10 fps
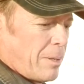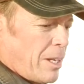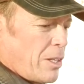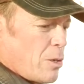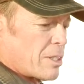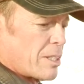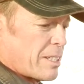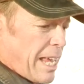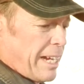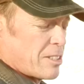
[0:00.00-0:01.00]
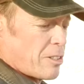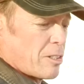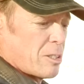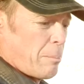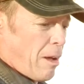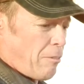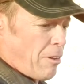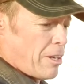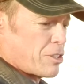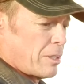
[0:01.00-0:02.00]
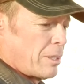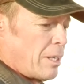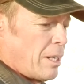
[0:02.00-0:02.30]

useless, and it starts to malfunction